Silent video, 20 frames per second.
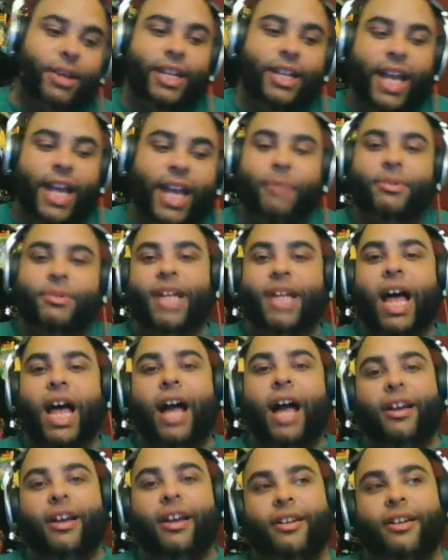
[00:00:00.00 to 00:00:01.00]
the game is
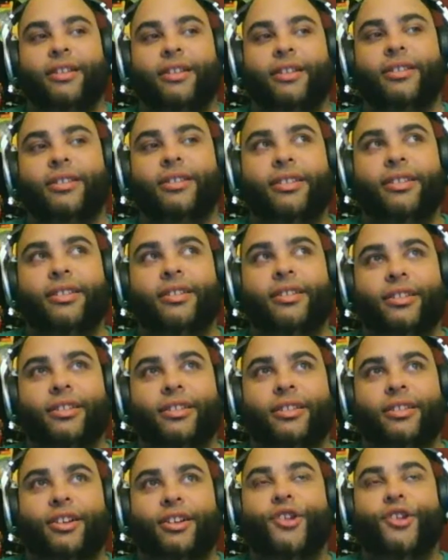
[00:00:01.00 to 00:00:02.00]
not gonna
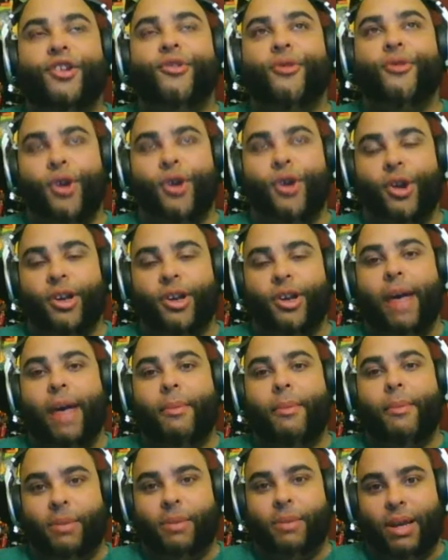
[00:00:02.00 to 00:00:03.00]
convert
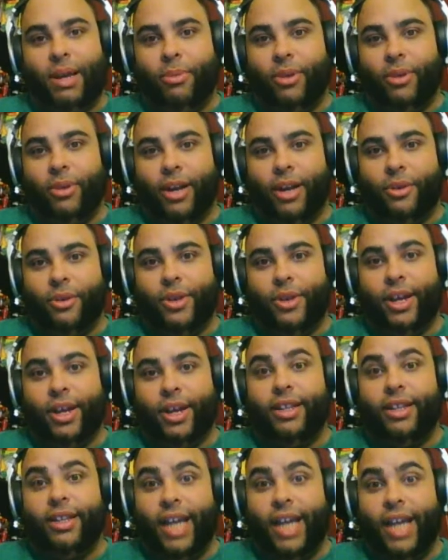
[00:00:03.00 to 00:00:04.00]
that many people. I don't
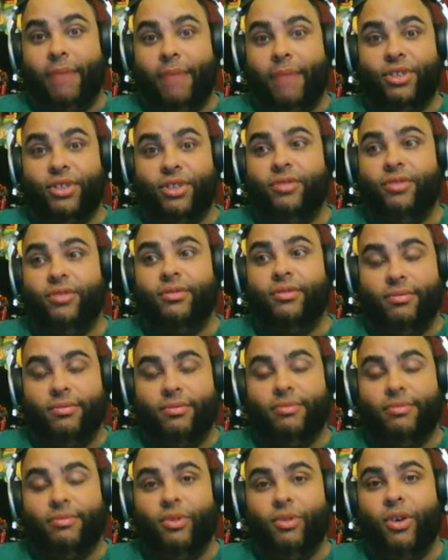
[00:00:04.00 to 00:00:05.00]
think the game is.
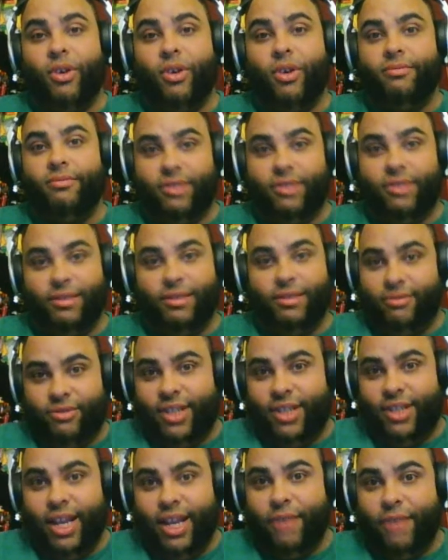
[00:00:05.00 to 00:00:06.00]

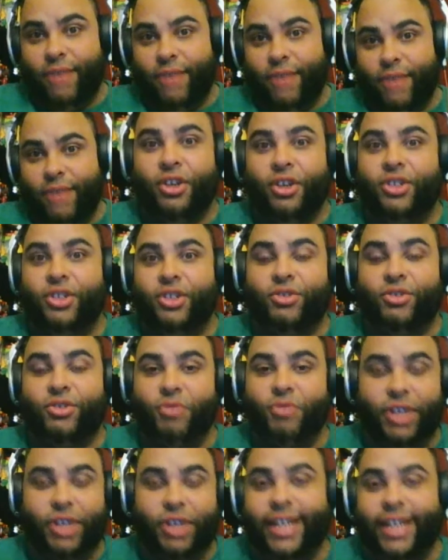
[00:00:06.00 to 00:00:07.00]
It really looks
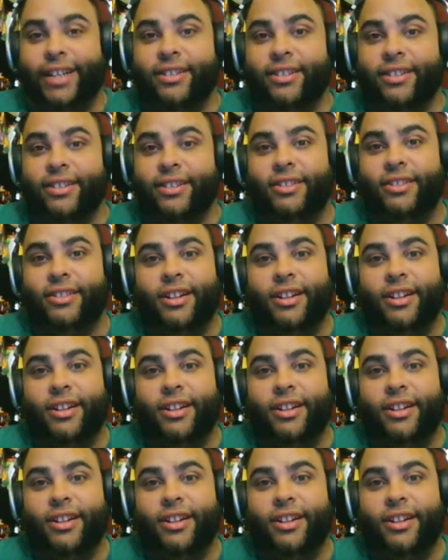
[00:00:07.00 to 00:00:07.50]
ridiculous.